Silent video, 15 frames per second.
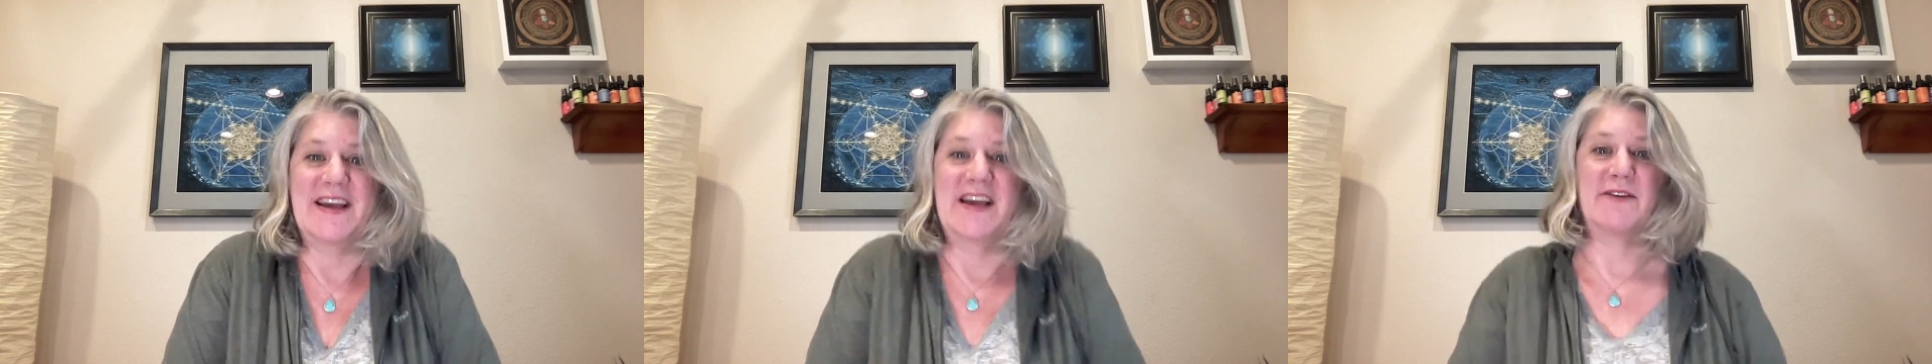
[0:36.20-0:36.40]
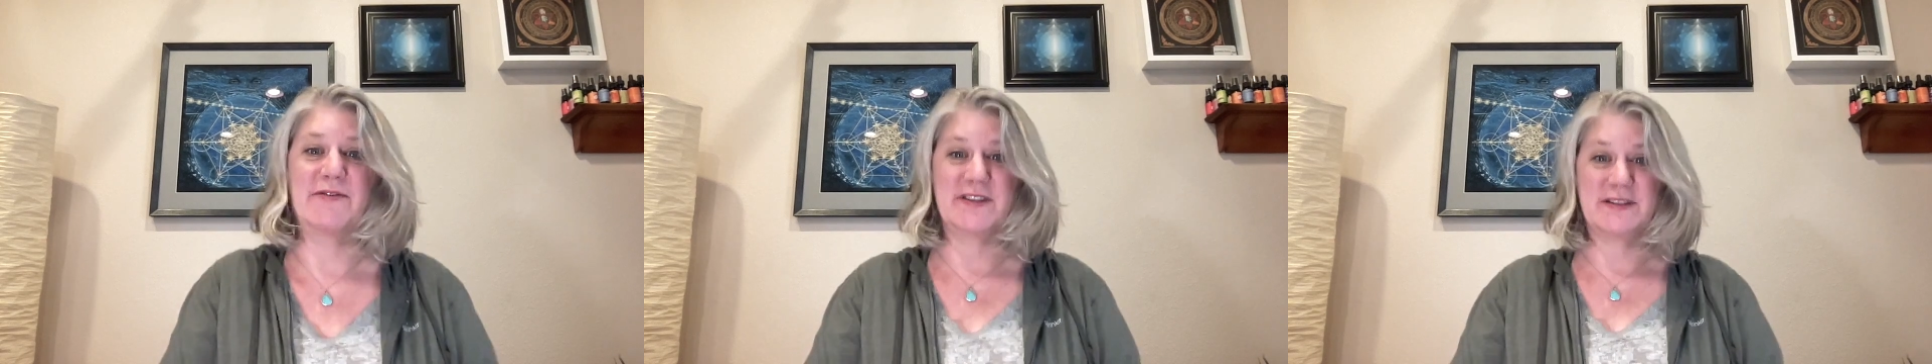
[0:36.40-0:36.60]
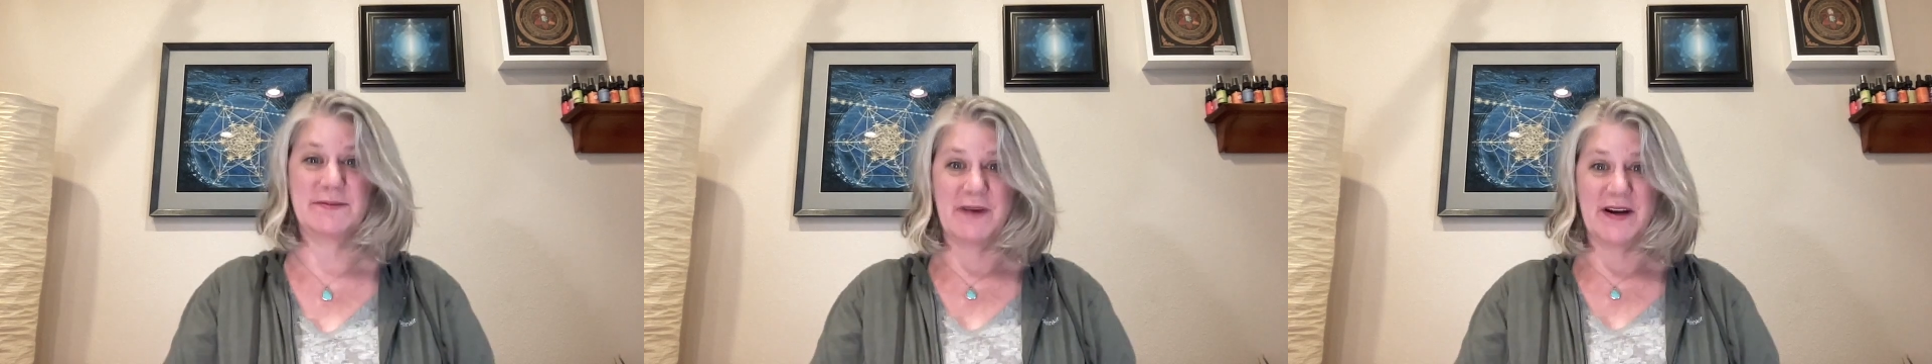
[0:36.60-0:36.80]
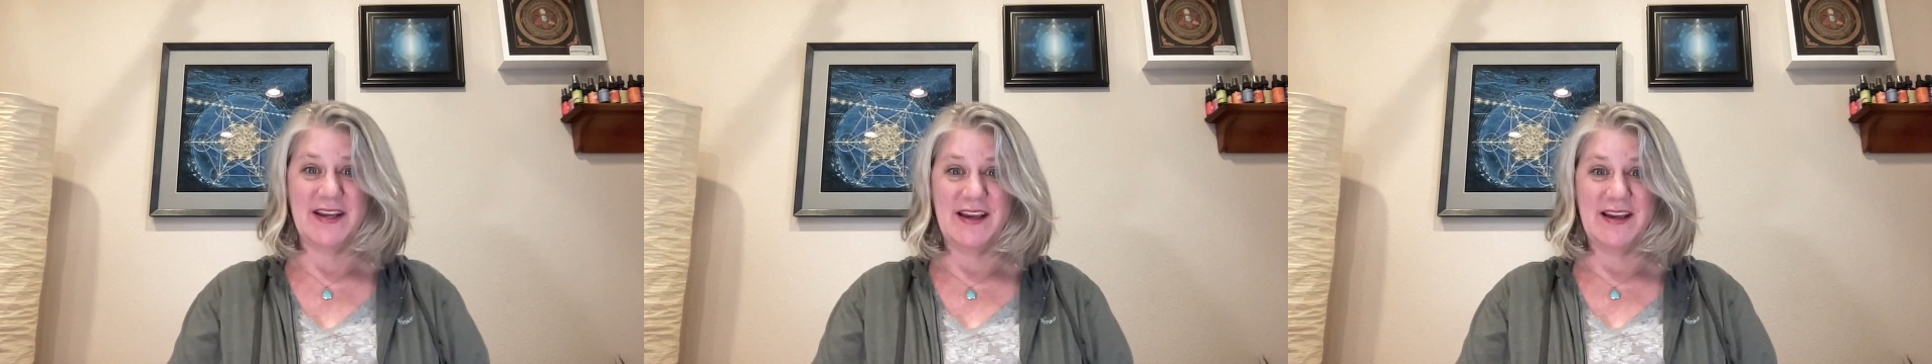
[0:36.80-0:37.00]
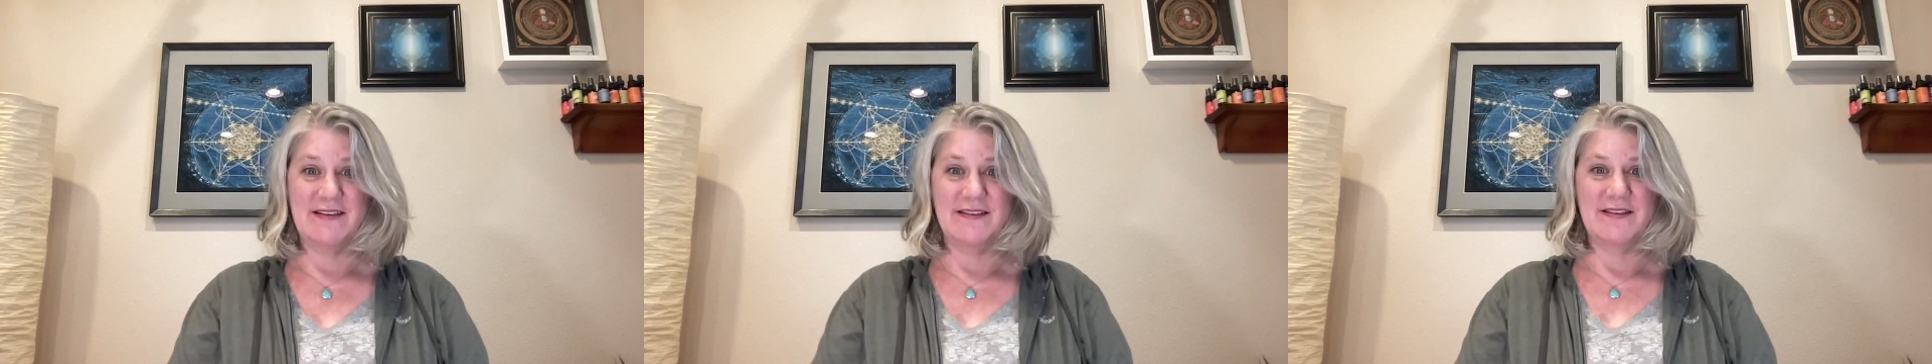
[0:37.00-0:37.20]
If it's
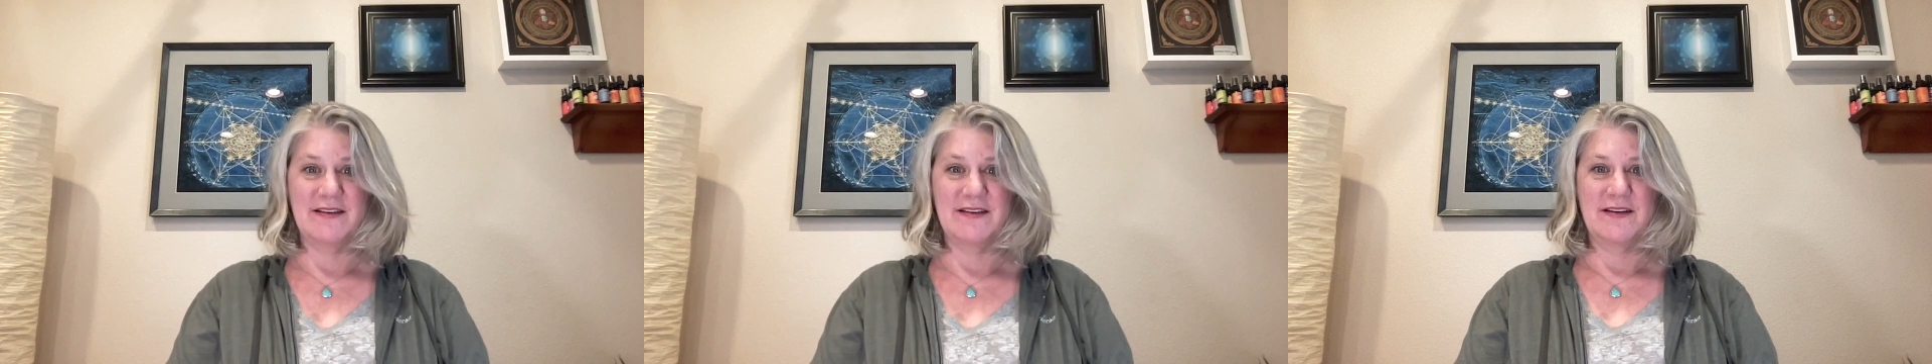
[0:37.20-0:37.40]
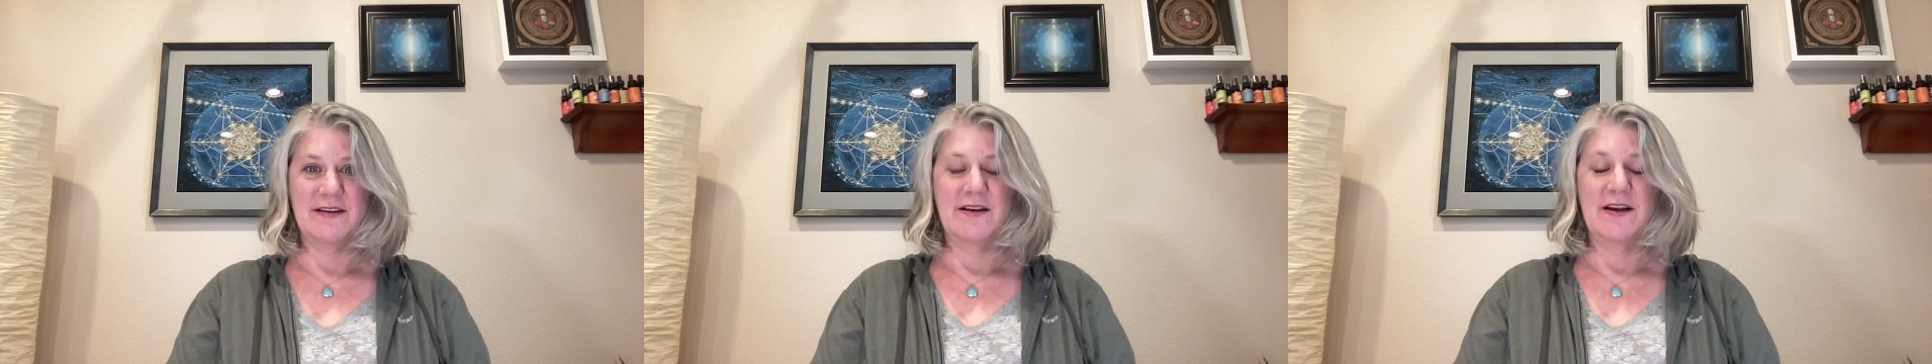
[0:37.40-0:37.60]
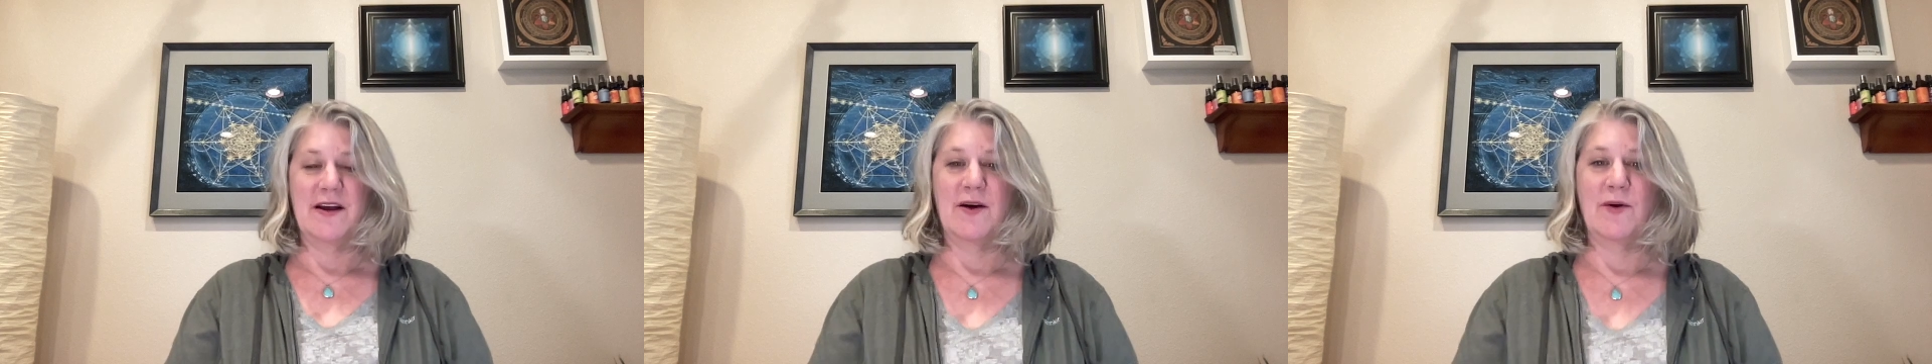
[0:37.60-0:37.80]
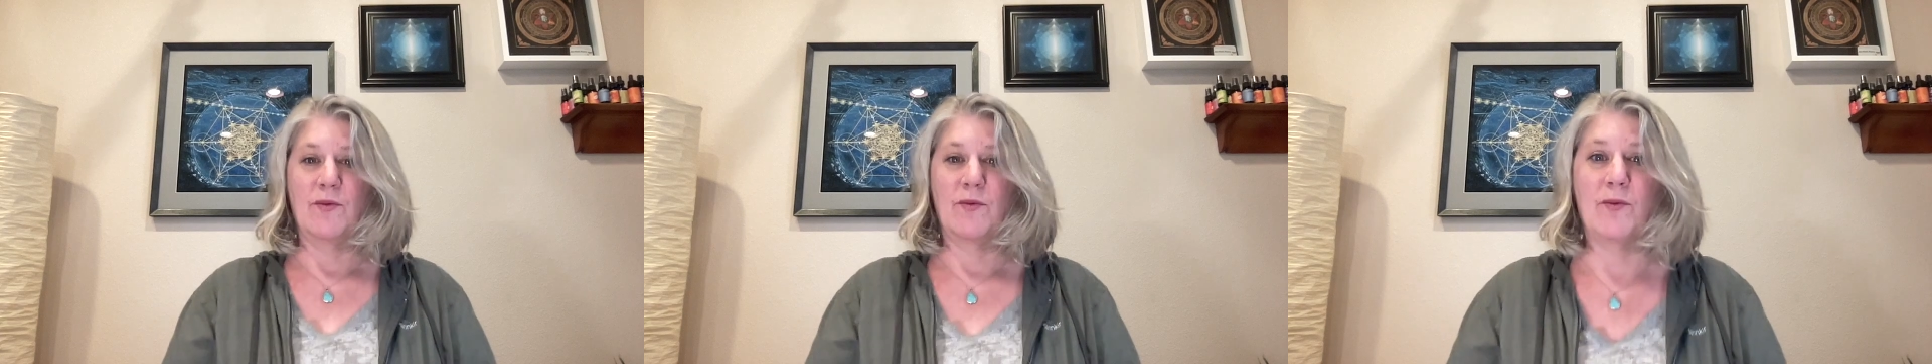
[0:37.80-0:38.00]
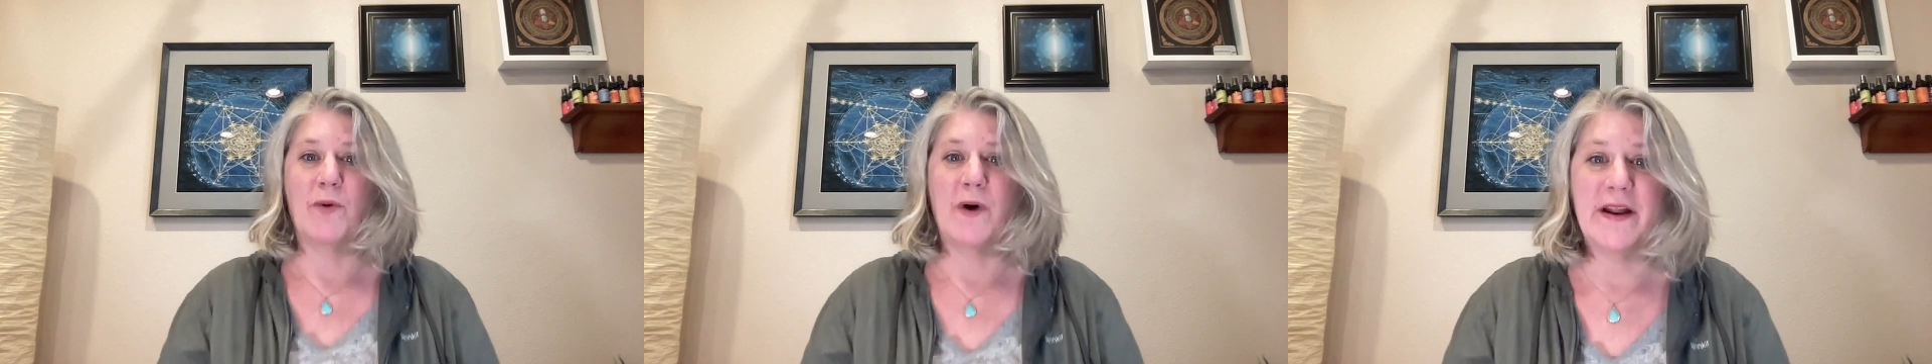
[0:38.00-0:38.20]
money,
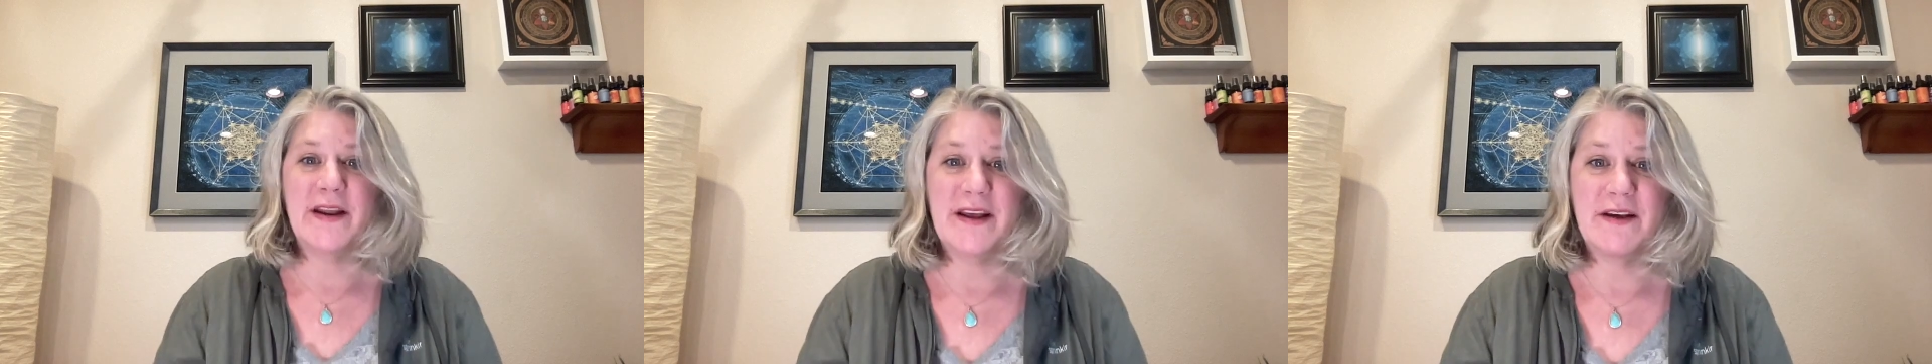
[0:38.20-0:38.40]
what